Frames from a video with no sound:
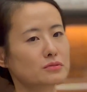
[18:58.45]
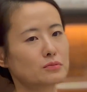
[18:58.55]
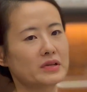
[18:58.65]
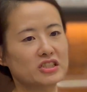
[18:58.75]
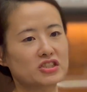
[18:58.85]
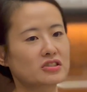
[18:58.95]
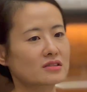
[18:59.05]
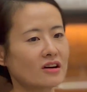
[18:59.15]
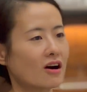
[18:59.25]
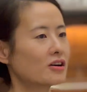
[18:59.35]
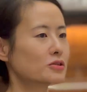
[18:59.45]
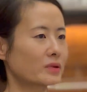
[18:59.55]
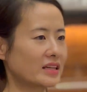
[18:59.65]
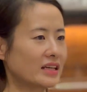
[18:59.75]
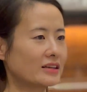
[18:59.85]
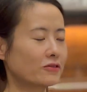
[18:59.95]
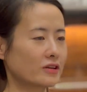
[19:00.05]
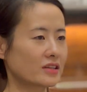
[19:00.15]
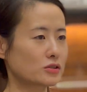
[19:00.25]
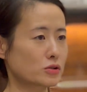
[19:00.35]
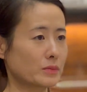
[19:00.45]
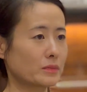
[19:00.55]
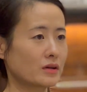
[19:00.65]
which car do I need for this trip